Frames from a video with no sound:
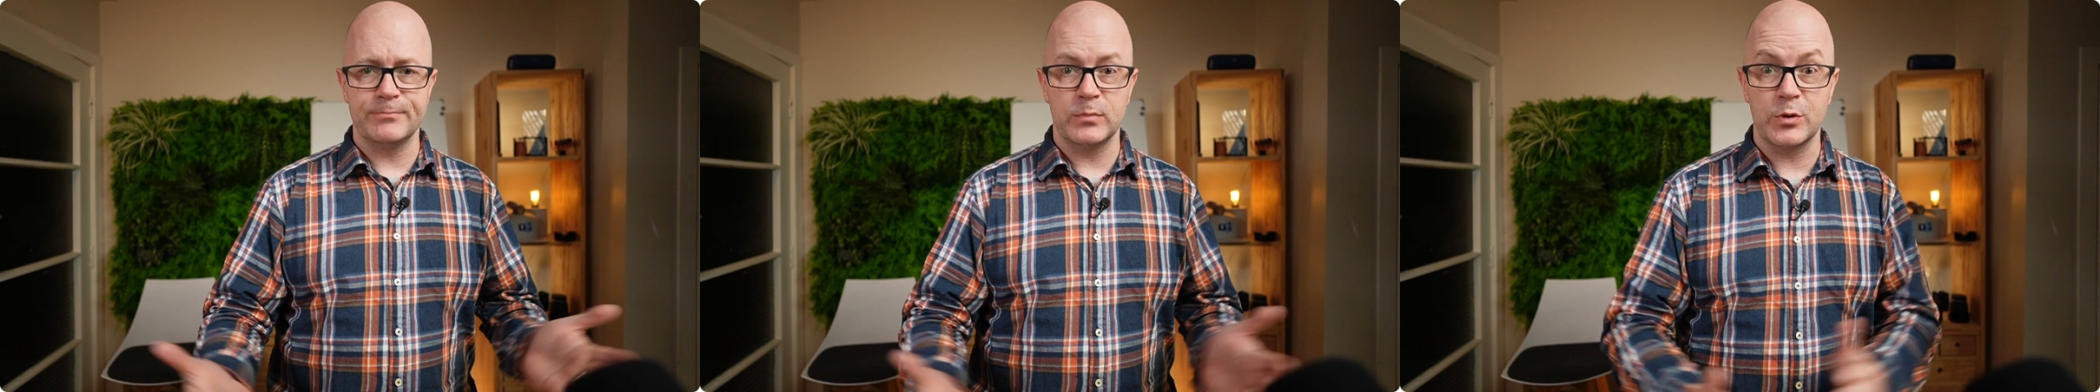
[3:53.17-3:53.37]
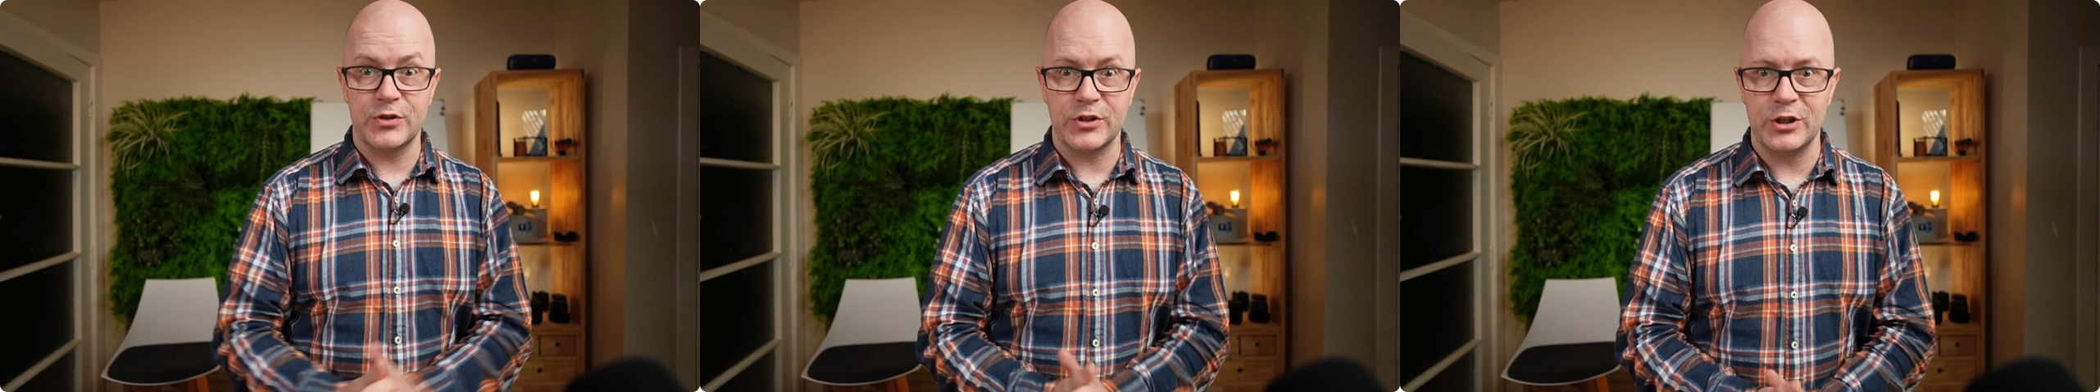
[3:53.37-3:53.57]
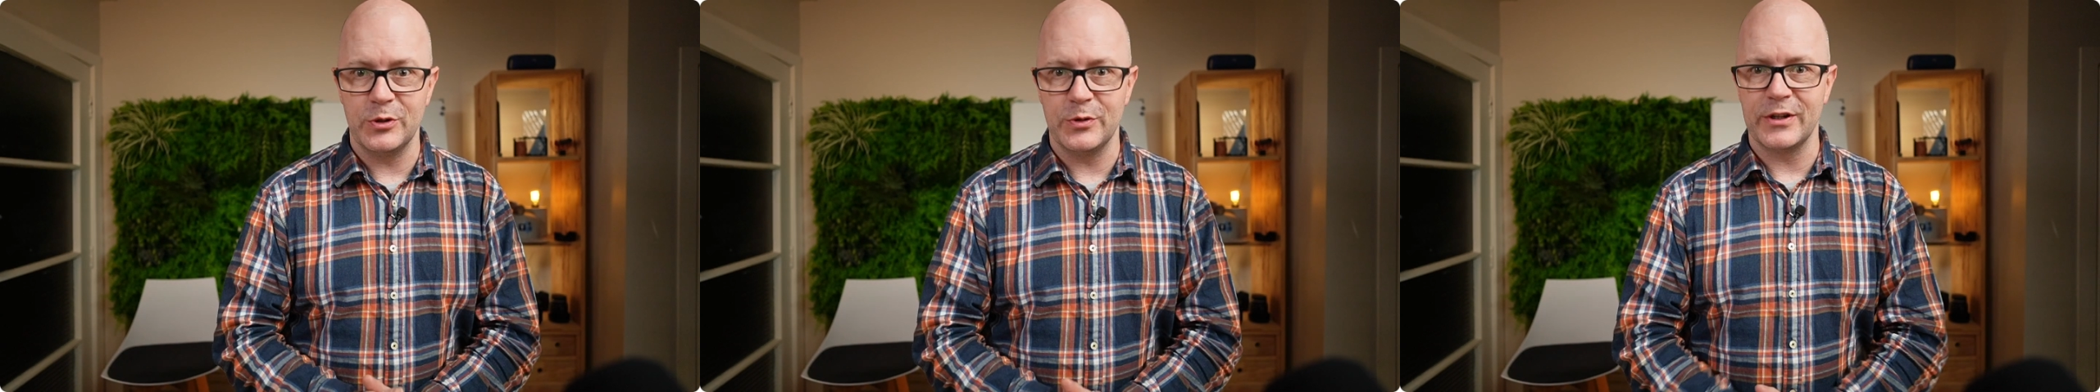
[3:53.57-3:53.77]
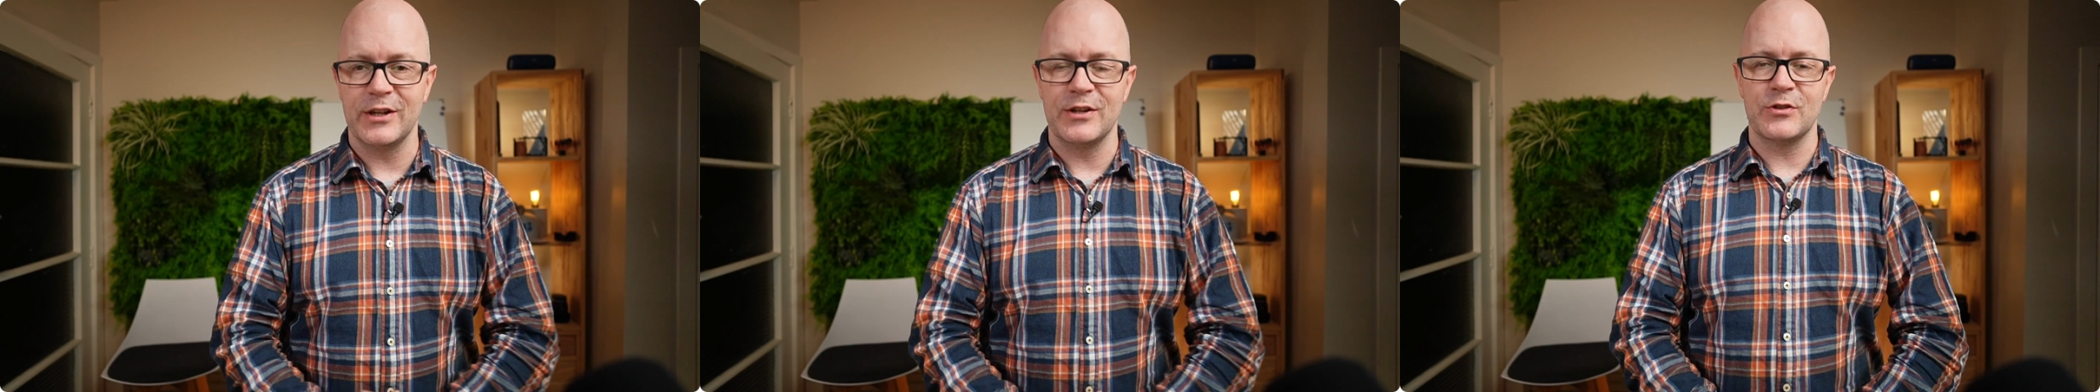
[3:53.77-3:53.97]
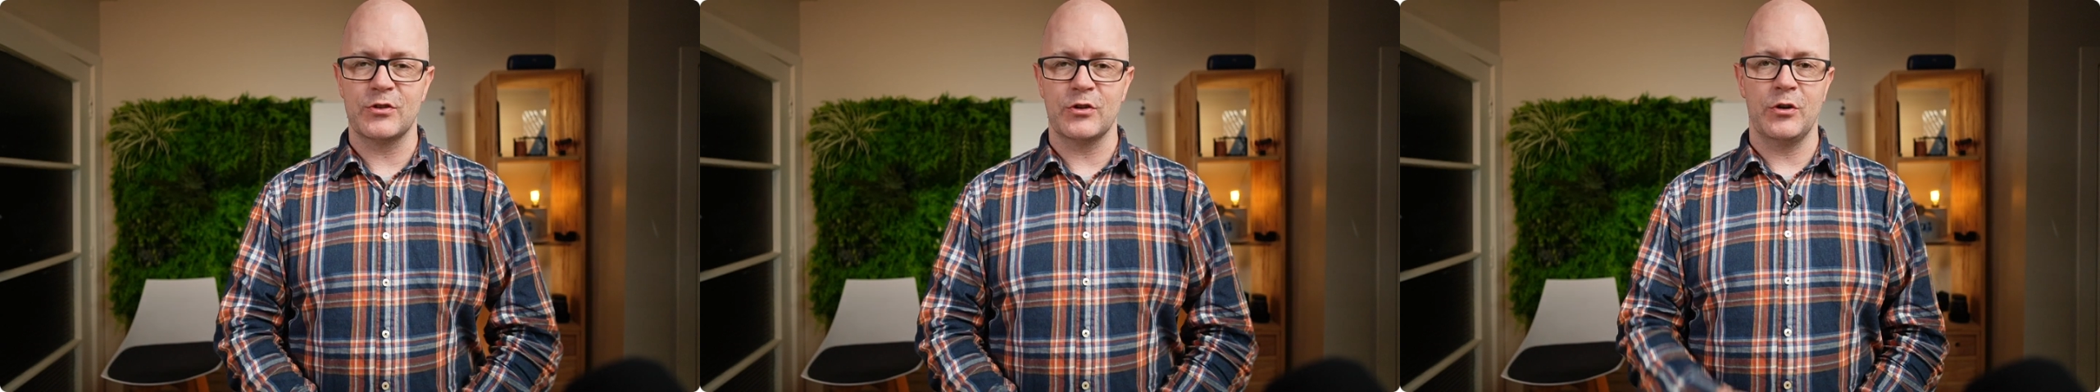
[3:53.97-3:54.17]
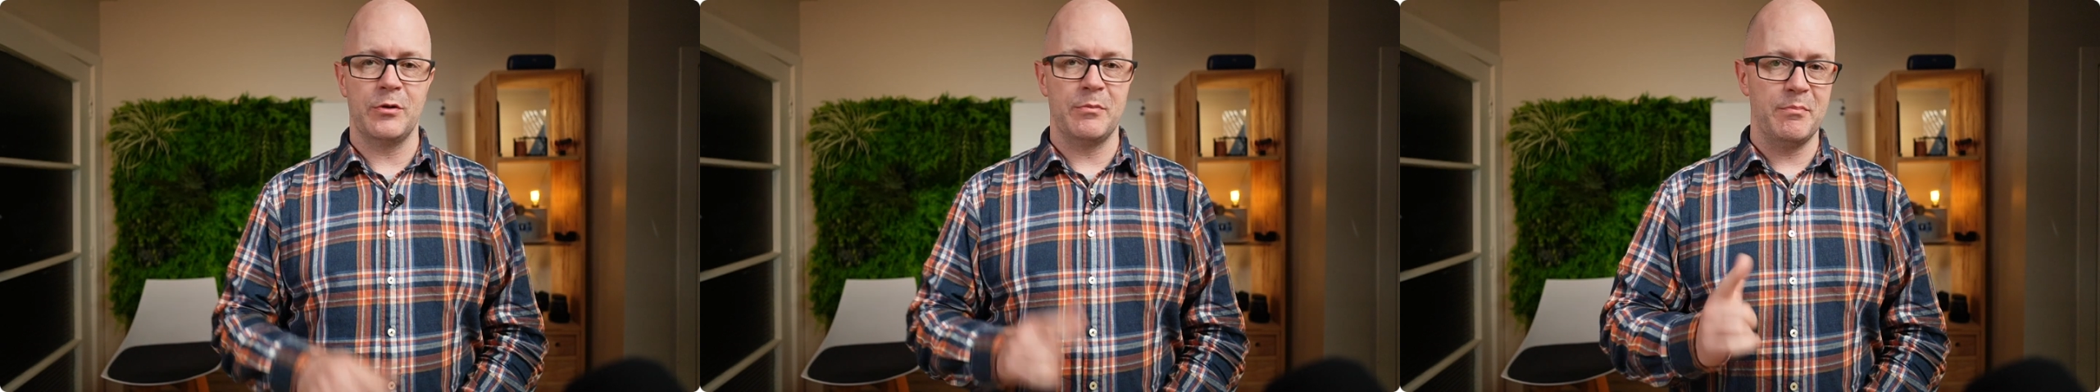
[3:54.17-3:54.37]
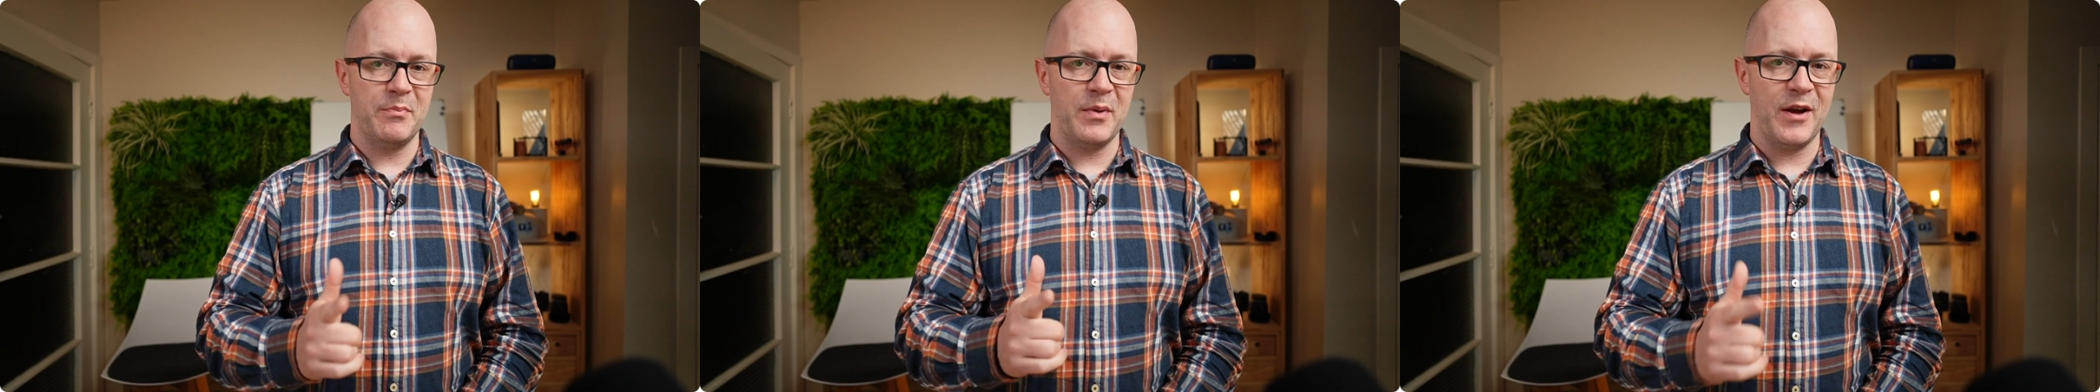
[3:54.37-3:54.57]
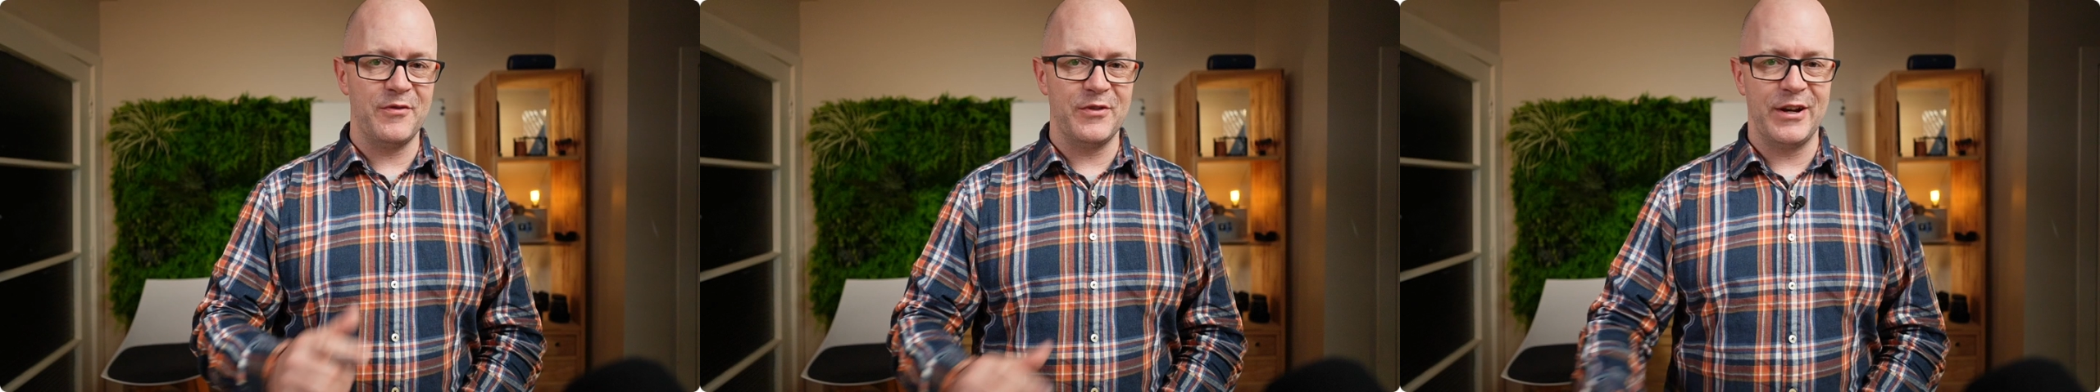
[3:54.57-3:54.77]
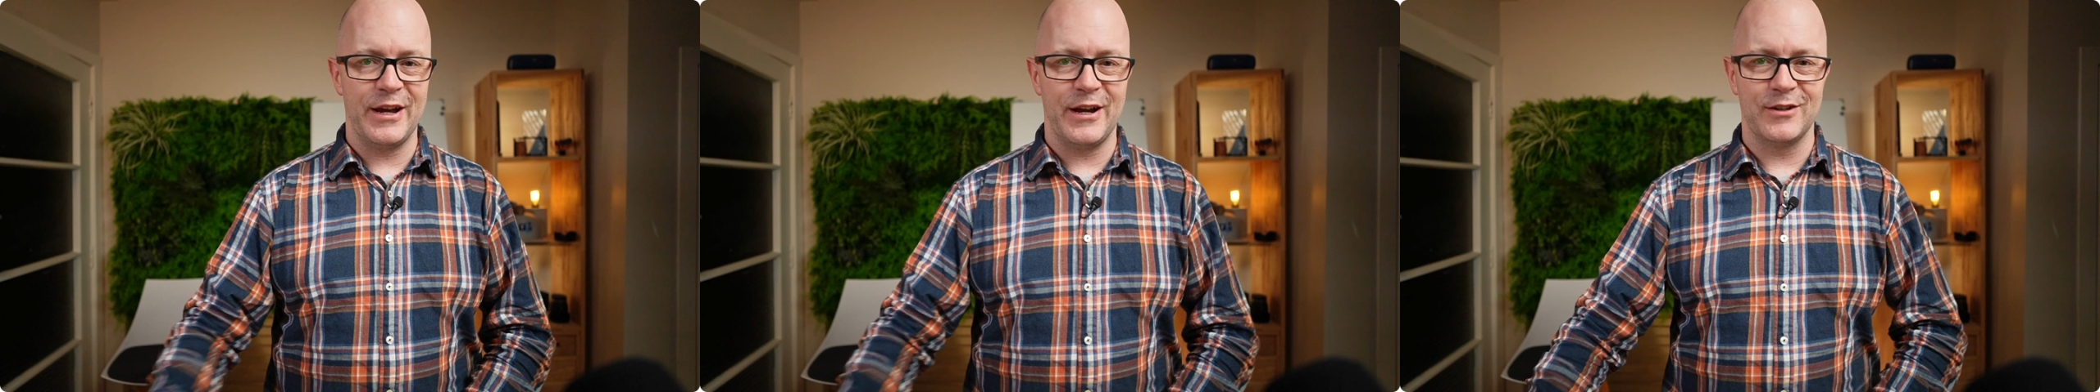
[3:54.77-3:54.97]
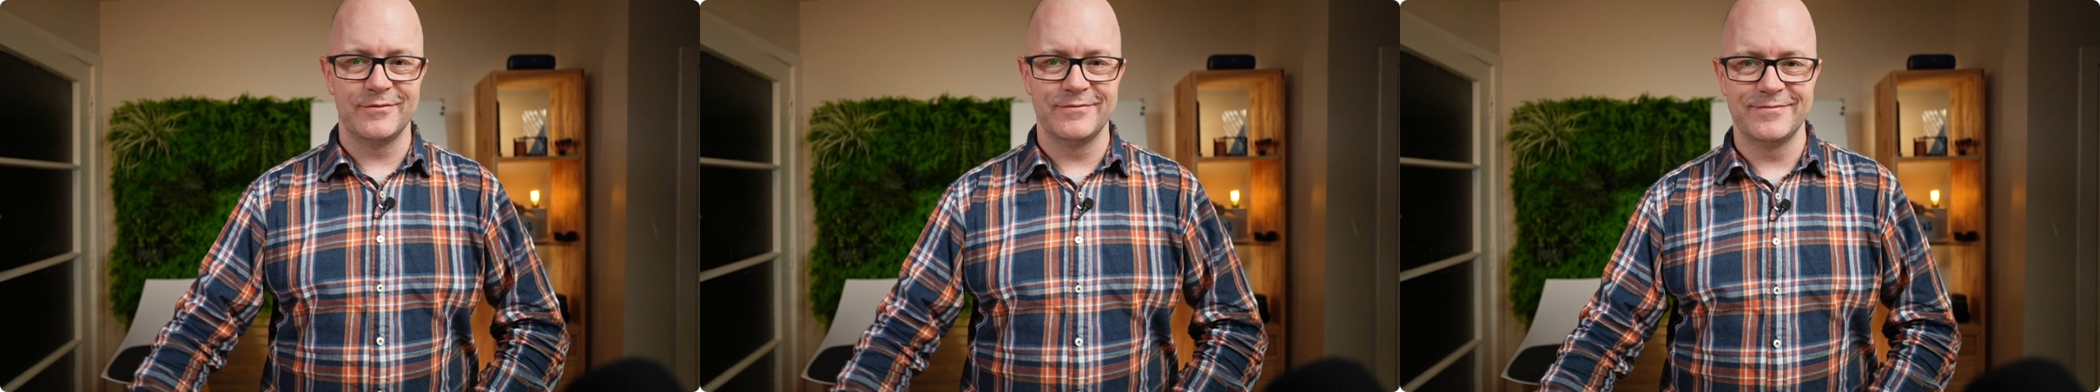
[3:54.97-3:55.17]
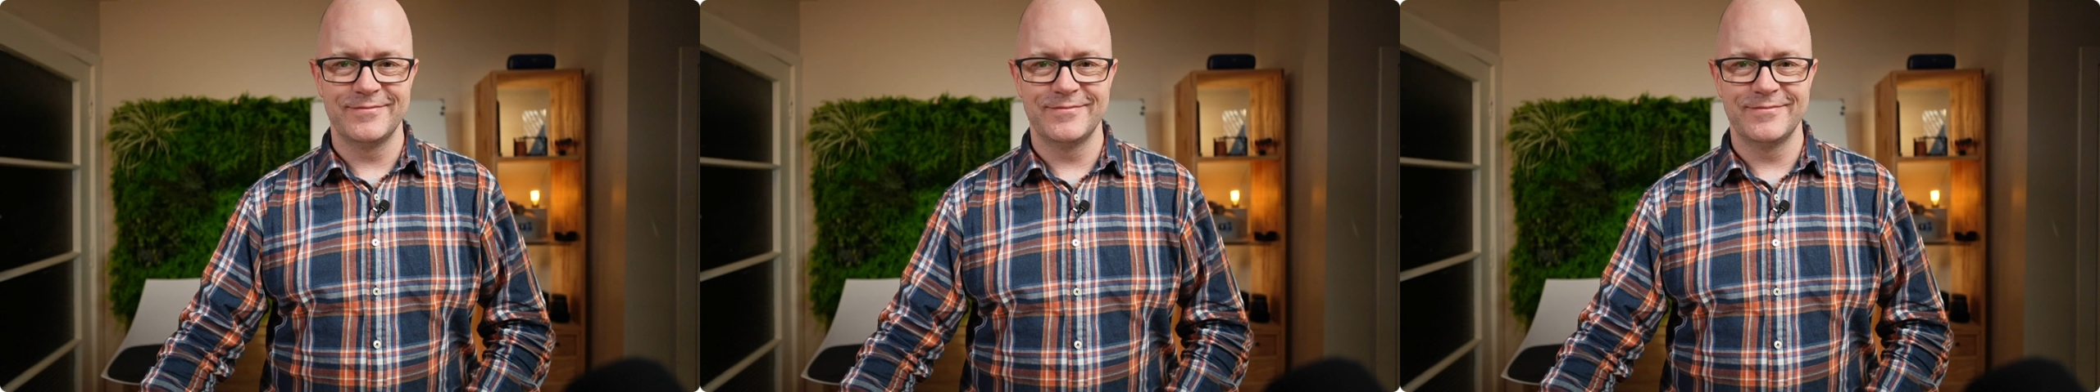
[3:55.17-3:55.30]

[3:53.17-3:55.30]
We'll see you again soon. Bye for now.